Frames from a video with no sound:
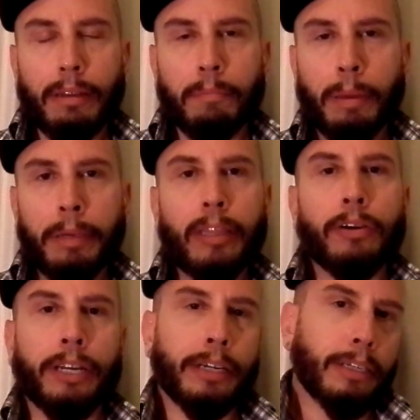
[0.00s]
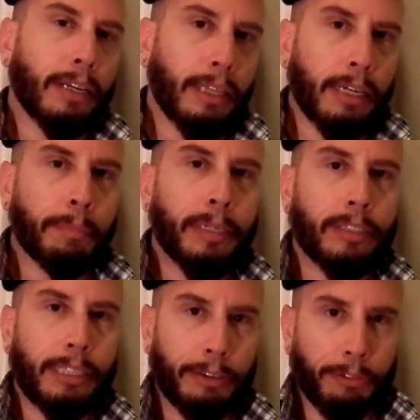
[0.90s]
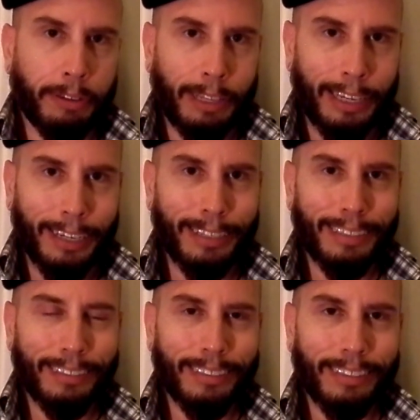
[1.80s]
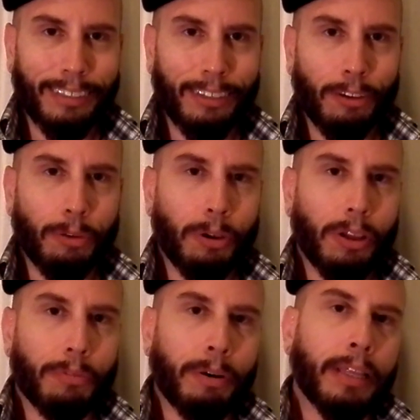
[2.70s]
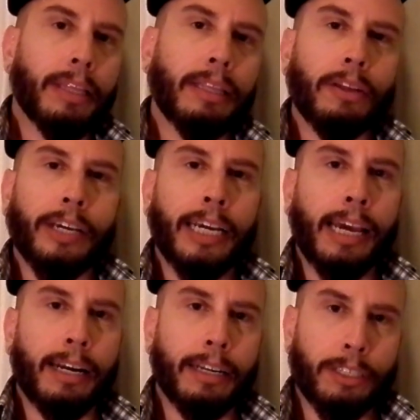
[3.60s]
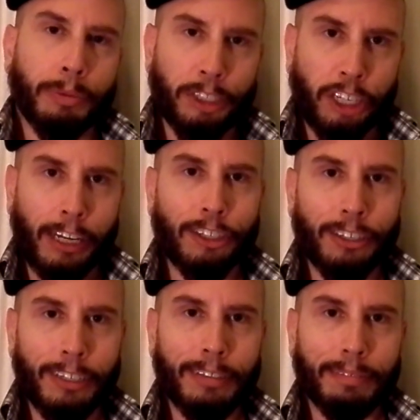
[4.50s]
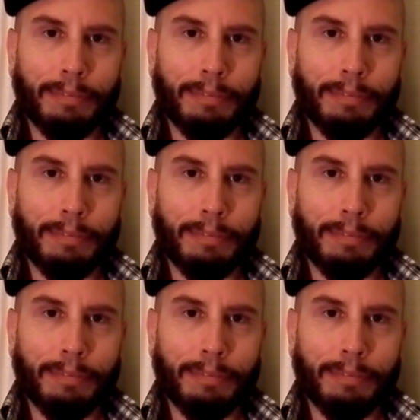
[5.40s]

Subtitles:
maybe look at it a little bit differently. Rather than looking at it as rejection,